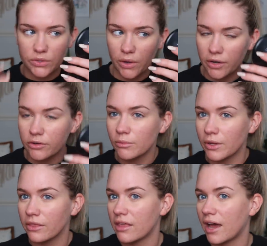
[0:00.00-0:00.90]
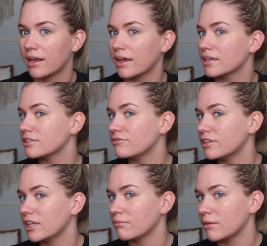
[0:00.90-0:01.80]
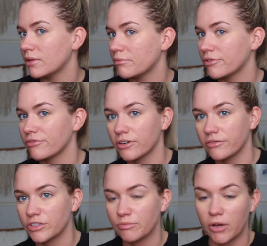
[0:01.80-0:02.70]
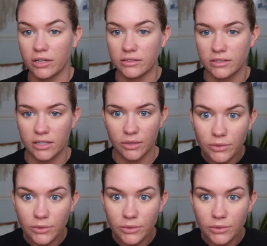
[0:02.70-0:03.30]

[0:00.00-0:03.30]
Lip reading: So I don't know about that. I actually feel like maybe I prefer it for spot concealing.